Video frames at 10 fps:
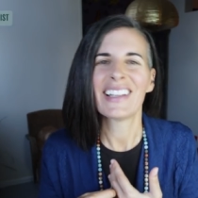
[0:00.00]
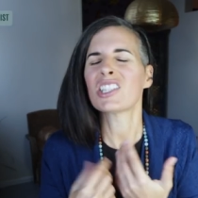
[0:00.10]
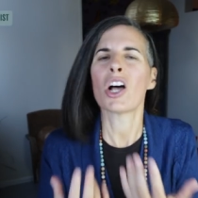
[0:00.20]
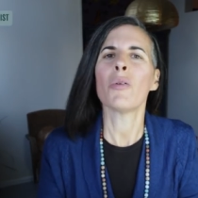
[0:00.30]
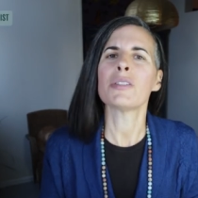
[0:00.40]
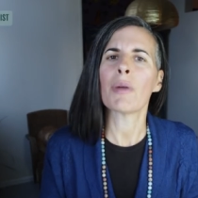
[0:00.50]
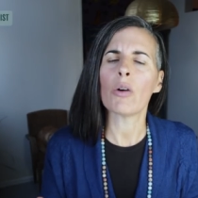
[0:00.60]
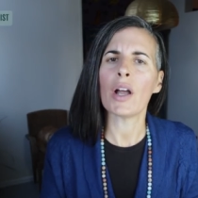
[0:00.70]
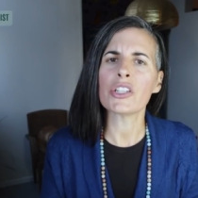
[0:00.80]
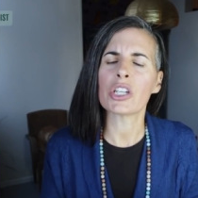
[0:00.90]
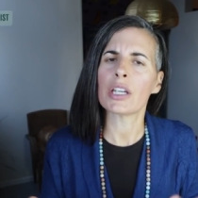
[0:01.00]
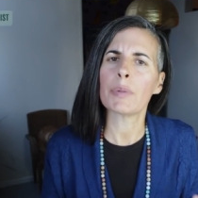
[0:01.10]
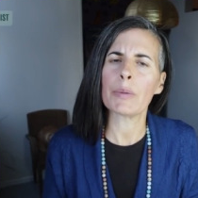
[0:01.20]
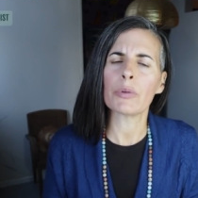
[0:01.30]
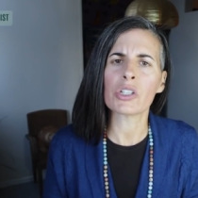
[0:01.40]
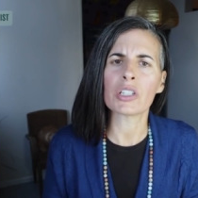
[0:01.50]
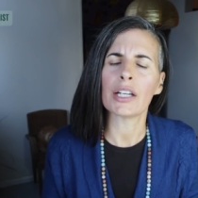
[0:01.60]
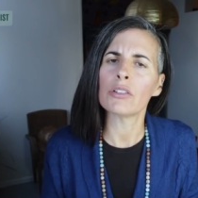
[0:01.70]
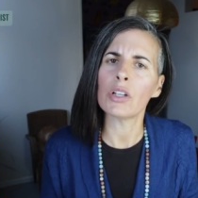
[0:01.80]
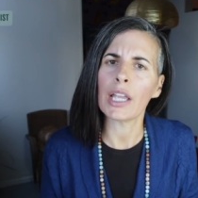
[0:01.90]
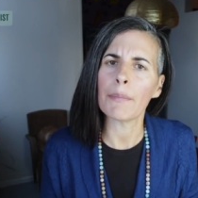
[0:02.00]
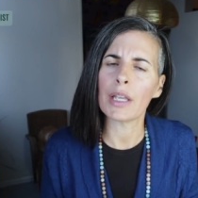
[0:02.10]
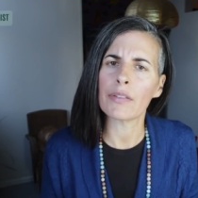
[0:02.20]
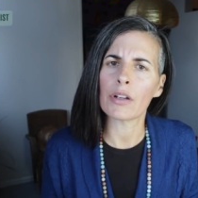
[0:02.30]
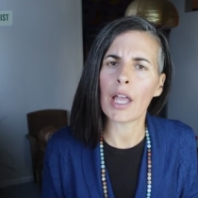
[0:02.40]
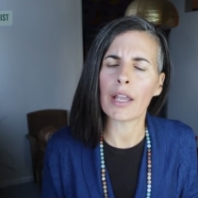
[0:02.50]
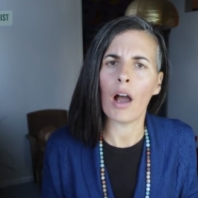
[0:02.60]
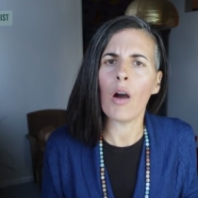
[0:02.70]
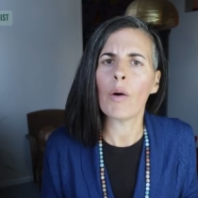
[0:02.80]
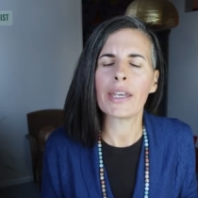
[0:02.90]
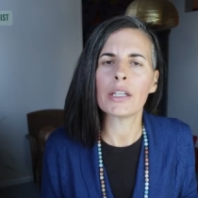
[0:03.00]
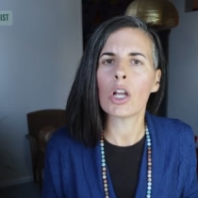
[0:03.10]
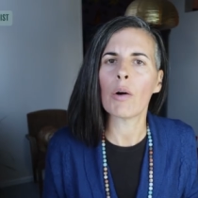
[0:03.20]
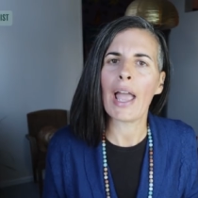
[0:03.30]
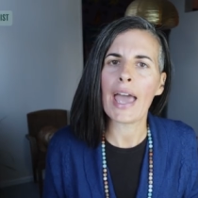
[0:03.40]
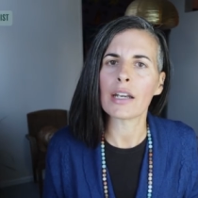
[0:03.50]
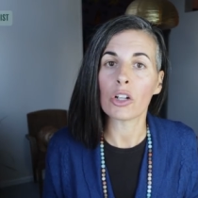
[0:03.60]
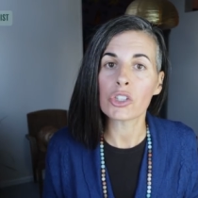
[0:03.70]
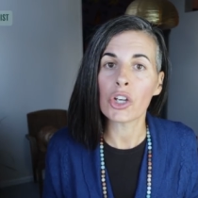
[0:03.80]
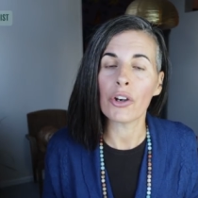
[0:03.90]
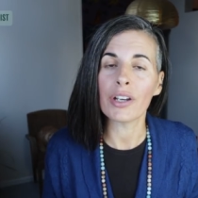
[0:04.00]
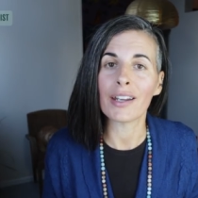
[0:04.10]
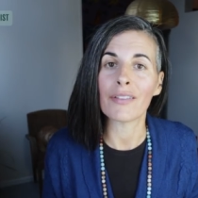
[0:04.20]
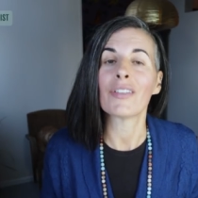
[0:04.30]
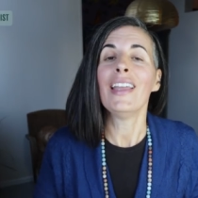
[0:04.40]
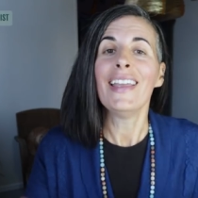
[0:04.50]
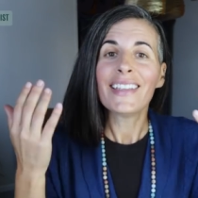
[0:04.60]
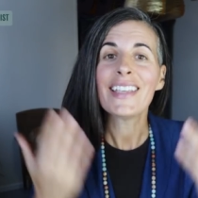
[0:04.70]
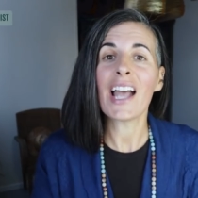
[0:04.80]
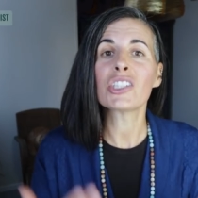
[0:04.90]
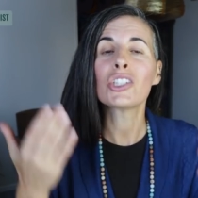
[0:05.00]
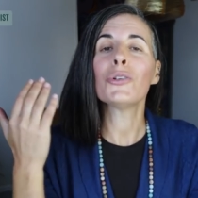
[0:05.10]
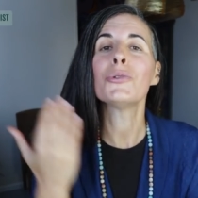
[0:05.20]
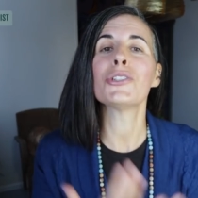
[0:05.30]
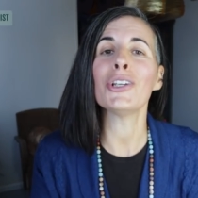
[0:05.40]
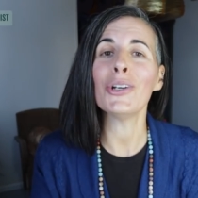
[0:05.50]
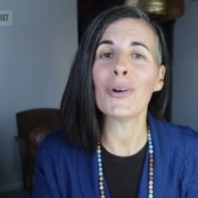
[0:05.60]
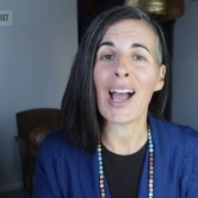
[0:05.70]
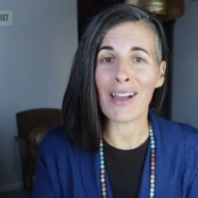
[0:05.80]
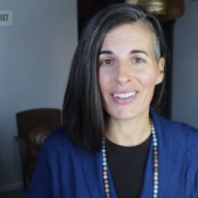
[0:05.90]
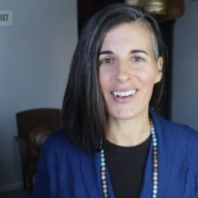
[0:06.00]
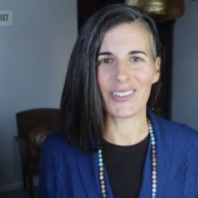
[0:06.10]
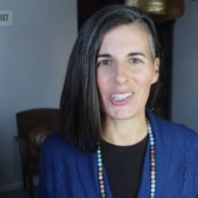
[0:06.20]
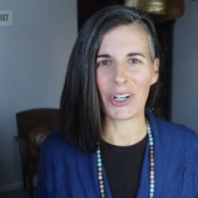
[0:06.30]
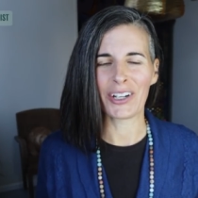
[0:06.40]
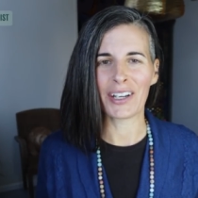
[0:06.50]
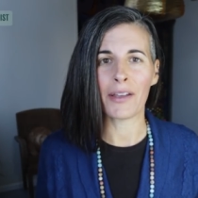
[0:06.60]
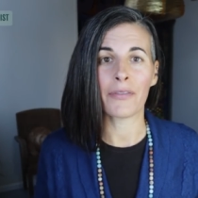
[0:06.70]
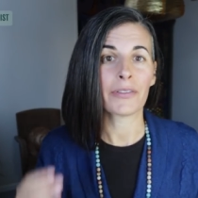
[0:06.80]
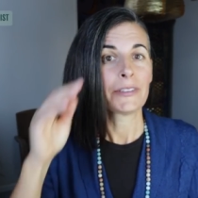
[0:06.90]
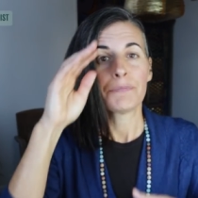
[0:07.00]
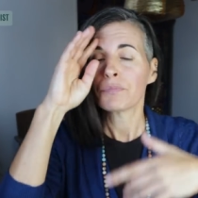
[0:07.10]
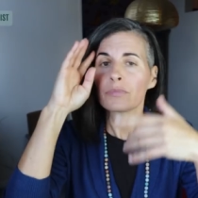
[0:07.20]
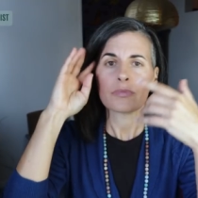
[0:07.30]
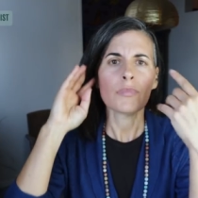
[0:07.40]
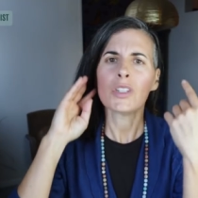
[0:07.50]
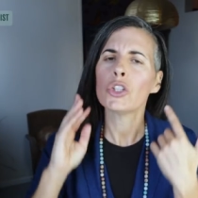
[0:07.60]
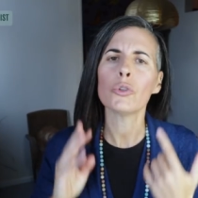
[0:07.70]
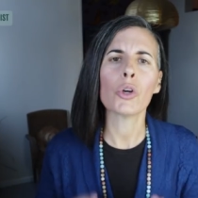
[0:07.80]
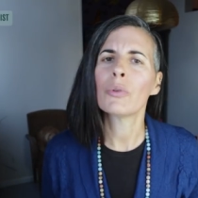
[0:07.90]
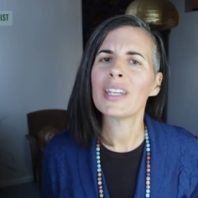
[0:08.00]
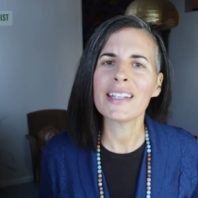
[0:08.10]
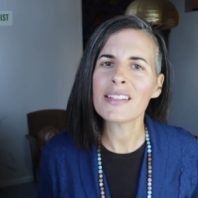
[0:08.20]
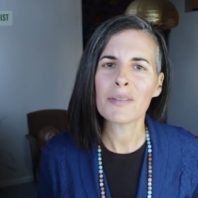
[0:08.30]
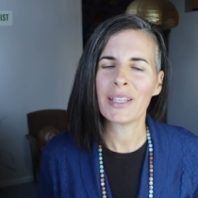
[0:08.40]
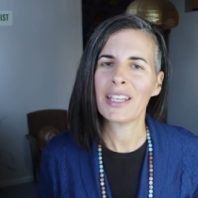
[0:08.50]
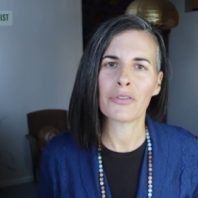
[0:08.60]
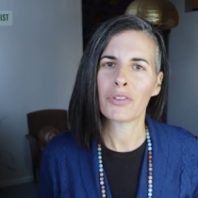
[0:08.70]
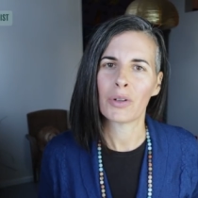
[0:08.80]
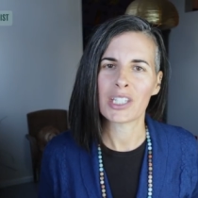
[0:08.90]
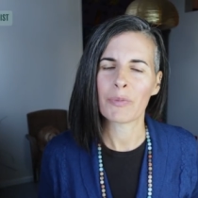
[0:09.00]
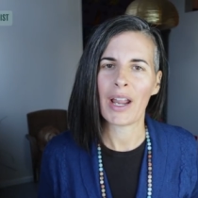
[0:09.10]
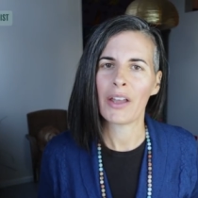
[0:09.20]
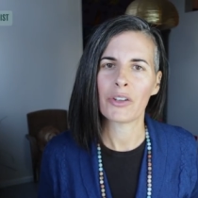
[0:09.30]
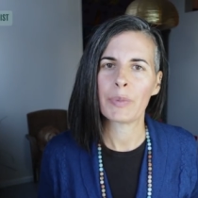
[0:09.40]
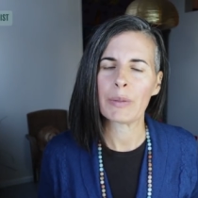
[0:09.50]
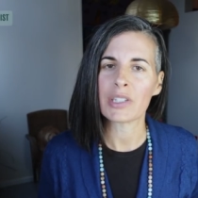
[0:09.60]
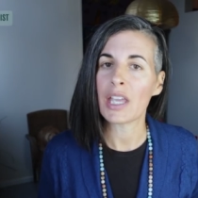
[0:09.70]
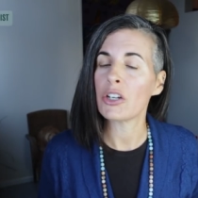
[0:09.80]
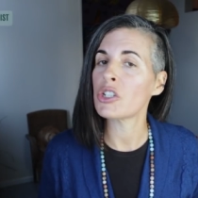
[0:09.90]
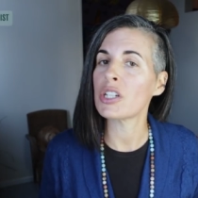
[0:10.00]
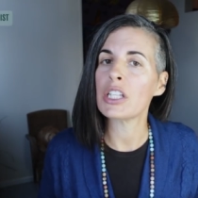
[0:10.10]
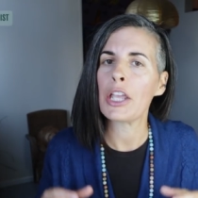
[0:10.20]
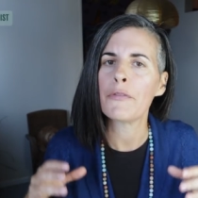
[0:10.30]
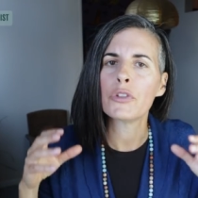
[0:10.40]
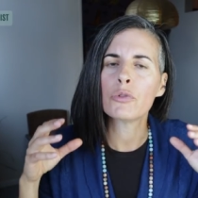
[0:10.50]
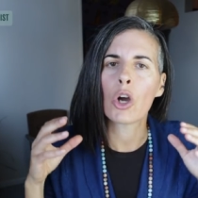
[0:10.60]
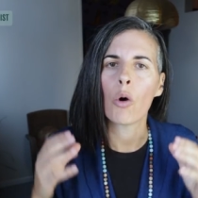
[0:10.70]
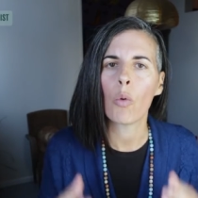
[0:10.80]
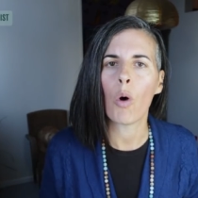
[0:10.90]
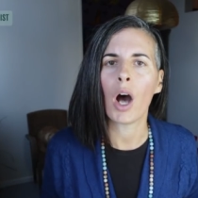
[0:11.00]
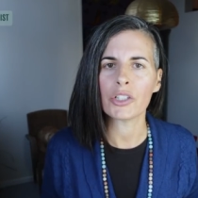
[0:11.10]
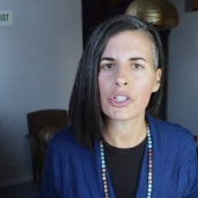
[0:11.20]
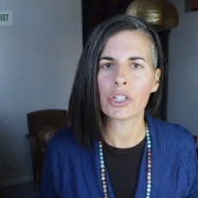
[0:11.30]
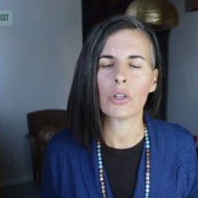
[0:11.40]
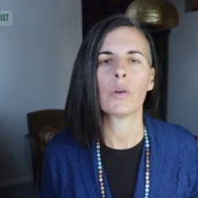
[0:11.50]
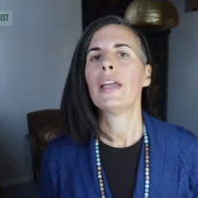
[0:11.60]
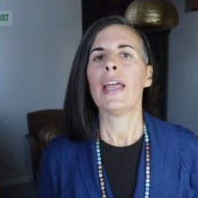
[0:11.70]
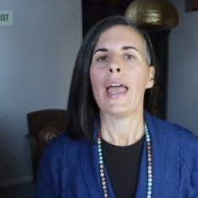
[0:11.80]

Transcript: That's always my question. And people just kind of look at me and they're like, oh, I didn't know I had an alternative. Yes, you do have an alternative. You don't need to be influenced by other people's energy if you don't want to.